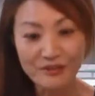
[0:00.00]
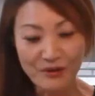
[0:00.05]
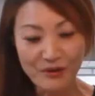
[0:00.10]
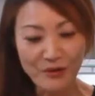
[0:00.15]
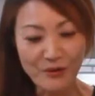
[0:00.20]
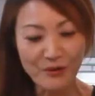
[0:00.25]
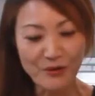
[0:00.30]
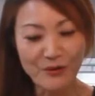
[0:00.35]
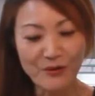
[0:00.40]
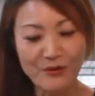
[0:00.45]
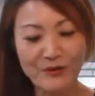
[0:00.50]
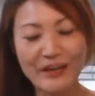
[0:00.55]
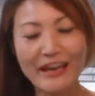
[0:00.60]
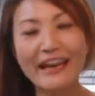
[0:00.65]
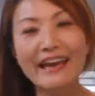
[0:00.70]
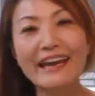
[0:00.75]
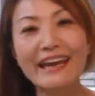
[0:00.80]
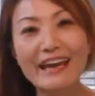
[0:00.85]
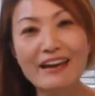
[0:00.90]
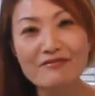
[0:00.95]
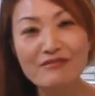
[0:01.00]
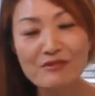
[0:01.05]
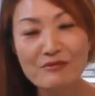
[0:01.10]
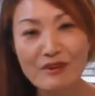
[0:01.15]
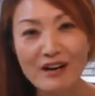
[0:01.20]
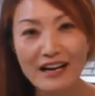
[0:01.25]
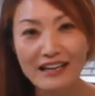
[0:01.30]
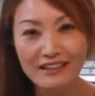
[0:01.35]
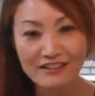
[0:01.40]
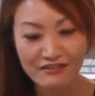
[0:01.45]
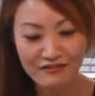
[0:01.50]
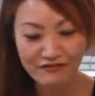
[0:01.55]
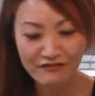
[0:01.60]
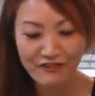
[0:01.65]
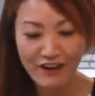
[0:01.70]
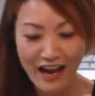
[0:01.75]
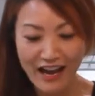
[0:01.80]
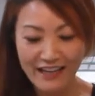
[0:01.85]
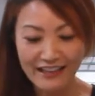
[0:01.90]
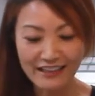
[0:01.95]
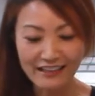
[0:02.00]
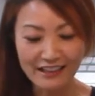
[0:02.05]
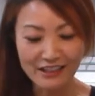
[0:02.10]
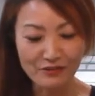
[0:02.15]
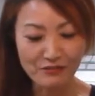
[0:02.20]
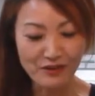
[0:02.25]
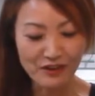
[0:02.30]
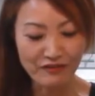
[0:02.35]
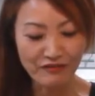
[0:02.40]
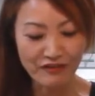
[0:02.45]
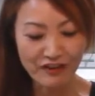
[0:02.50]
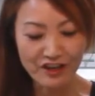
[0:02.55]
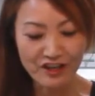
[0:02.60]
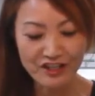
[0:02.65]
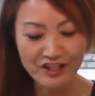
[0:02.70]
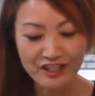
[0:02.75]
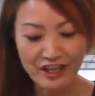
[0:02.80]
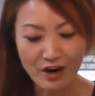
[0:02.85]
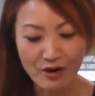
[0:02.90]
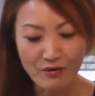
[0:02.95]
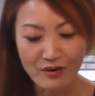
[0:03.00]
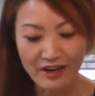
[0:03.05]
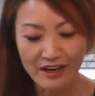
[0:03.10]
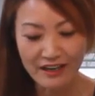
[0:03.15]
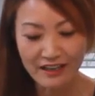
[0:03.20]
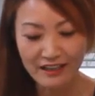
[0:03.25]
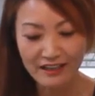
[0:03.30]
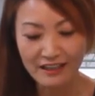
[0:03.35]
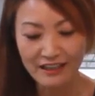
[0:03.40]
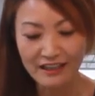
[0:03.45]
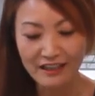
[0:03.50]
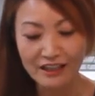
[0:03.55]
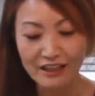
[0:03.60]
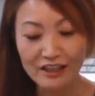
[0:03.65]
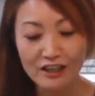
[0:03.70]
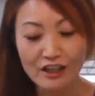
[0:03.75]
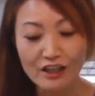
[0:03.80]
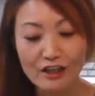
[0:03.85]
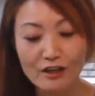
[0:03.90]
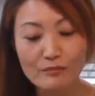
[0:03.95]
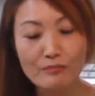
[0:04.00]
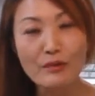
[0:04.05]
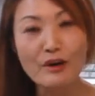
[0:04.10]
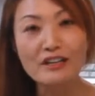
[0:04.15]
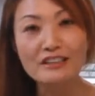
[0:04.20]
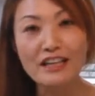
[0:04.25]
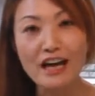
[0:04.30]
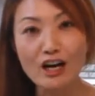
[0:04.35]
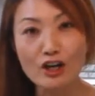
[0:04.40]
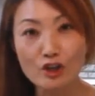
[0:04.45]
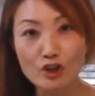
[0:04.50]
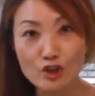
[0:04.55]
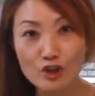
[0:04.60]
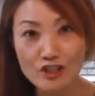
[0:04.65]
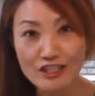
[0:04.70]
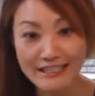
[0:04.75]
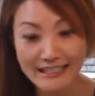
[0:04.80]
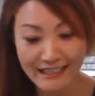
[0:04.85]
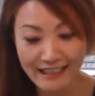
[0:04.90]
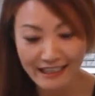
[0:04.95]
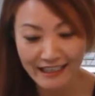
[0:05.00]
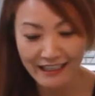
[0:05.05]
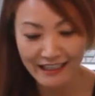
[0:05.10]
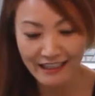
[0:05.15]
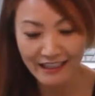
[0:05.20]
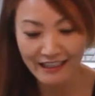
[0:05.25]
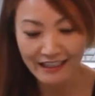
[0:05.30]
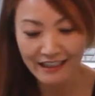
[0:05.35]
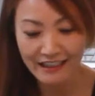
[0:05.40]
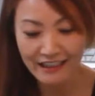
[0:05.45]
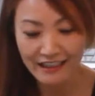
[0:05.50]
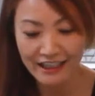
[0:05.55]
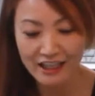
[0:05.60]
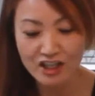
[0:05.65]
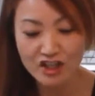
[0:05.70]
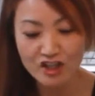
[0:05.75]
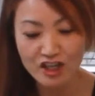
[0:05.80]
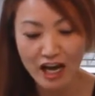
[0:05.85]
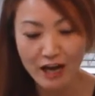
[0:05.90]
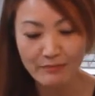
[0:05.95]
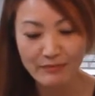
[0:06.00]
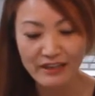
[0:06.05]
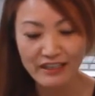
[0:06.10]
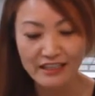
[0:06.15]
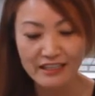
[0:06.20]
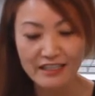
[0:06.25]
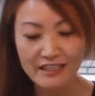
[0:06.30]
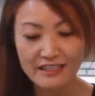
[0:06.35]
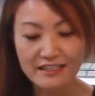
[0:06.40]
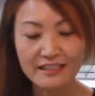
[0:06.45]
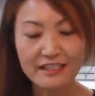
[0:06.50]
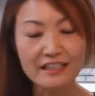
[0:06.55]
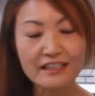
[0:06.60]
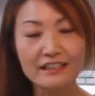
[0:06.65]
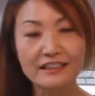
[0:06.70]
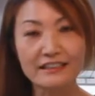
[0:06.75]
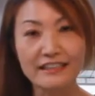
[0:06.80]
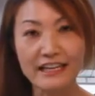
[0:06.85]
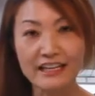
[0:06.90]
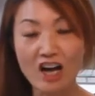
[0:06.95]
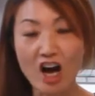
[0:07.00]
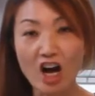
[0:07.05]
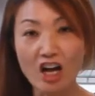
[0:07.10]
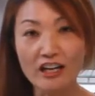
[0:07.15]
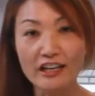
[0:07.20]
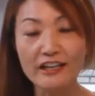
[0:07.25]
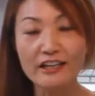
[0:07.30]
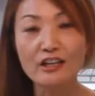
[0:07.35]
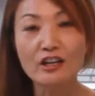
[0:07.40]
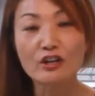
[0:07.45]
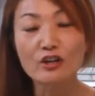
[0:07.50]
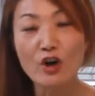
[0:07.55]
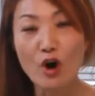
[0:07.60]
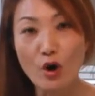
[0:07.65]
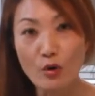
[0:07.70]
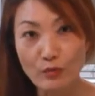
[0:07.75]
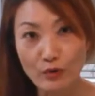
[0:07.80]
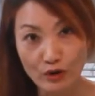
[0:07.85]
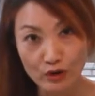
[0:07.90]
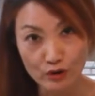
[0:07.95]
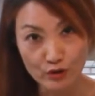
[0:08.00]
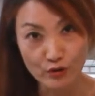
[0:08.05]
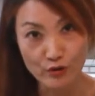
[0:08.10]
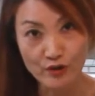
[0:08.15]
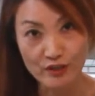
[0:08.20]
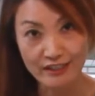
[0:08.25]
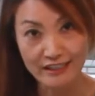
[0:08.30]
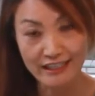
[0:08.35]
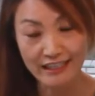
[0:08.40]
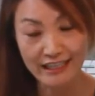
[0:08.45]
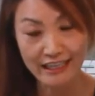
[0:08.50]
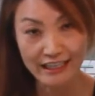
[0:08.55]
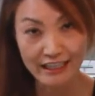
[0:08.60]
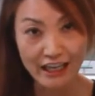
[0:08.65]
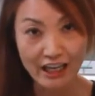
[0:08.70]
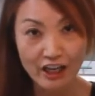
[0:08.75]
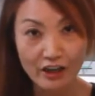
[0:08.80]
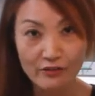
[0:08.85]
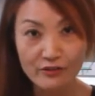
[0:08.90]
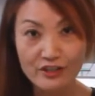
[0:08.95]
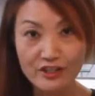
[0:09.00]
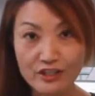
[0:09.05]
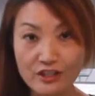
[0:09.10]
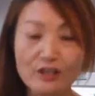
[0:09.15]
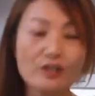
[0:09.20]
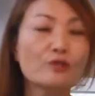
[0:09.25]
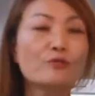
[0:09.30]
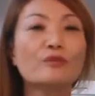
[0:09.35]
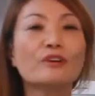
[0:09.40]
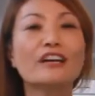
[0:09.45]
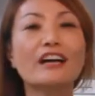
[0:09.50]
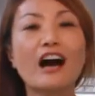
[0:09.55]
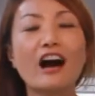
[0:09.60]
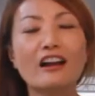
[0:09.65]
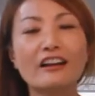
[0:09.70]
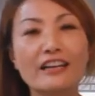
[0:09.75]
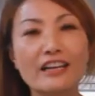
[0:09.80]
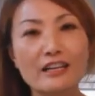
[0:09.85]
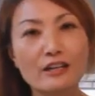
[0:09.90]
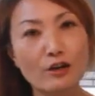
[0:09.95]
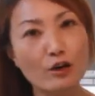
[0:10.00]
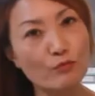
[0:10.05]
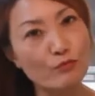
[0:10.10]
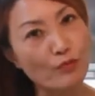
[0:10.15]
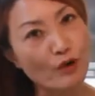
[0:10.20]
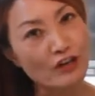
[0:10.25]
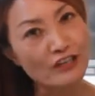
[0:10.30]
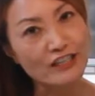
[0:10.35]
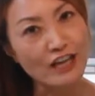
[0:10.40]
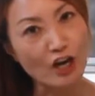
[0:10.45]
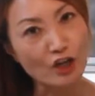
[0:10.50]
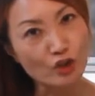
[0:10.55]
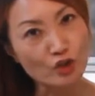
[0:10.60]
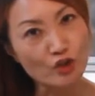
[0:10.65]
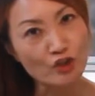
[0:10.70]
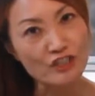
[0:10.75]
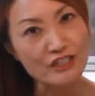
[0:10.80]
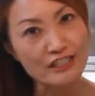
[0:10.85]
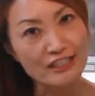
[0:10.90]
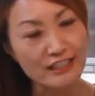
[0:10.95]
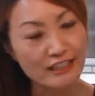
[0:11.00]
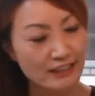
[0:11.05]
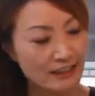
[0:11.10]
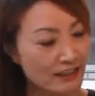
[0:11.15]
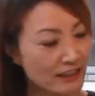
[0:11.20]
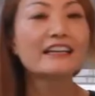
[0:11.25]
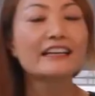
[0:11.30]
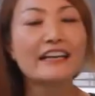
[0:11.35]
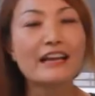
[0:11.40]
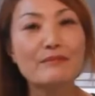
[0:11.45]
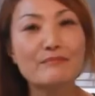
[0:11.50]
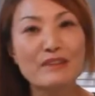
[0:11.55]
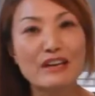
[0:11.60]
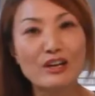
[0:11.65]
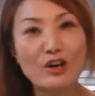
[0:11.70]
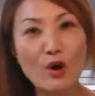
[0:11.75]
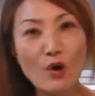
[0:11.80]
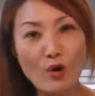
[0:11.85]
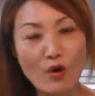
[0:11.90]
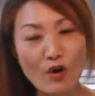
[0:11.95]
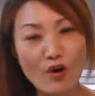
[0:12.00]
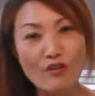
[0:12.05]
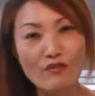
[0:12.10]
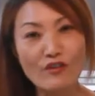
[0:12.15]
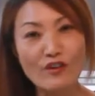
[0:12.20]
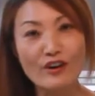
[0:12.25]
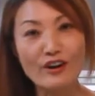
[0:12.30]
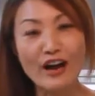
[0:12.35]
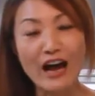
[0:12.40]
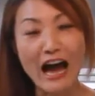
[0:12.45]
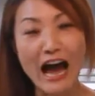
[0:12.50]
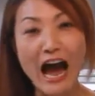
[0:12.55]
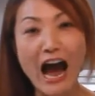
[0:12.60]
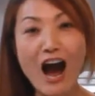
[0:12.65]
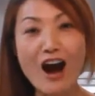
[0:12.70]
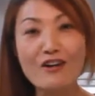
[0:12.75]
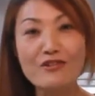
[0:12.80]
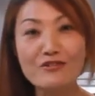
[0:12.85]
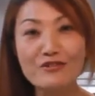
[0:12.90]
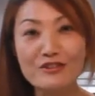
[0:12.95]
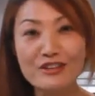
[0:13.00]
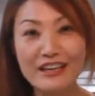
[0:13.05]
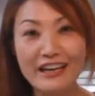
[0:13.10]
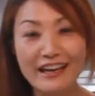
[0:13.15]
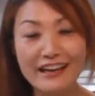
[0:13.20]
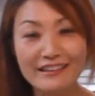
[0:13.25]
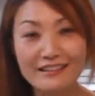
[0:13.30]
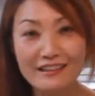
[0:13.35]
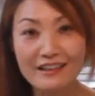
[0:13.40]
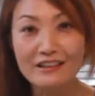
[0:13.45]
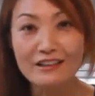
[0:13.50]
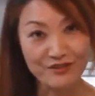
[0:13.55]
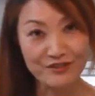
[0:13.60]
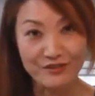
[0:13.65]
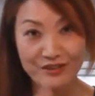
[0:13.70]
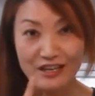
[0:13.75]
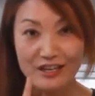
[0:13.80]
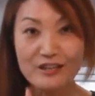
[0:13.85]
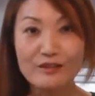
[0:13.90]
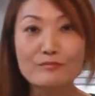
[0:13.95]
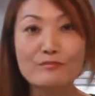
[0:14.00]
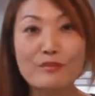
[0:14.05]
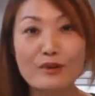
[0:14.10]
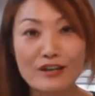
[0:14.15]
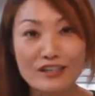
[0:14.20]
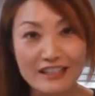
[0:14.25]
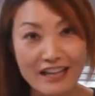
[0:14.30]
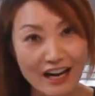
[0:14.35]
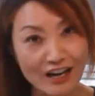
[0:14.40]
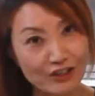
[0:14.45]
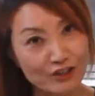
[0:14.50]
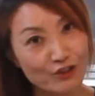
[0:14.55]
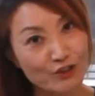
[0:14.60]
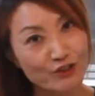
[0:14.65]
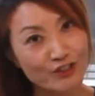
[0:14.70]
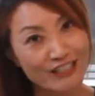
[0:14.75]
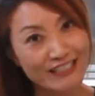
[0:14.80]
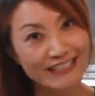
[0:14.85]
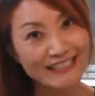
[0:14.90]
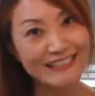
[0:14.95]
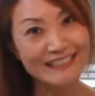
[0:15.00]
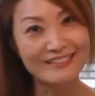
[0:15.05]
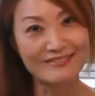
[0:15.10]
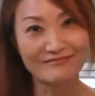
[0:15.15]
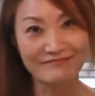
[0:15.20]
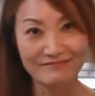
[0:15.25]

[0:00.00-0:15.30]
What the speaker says: Okay, everyone, finally we finished our burdock root tea. In Japanese, they call it gobo root. In English, we call it a burdock root. Let me go over how you can drink burdock root tea.